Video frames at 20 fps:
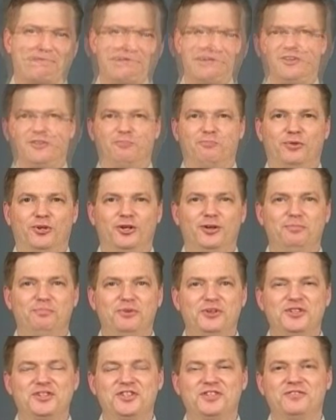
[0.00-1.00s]
The
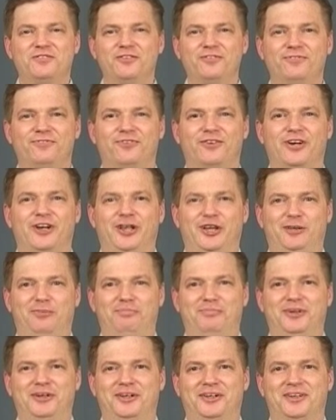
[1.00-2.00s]
purpose of a
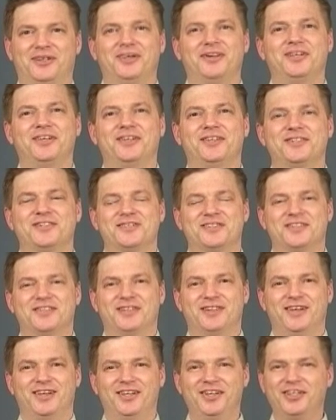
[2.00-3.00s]
frame is to
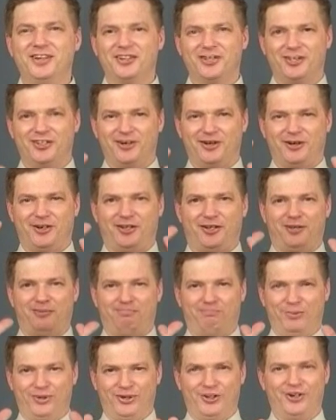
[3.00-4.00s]
take a
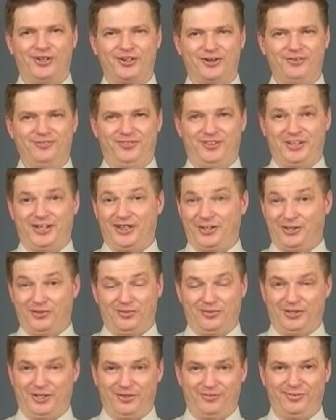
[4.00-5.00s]
block of data,
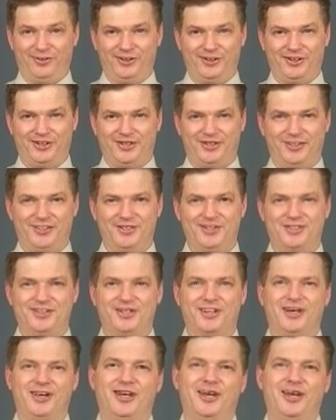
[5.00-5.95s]
whatever it is,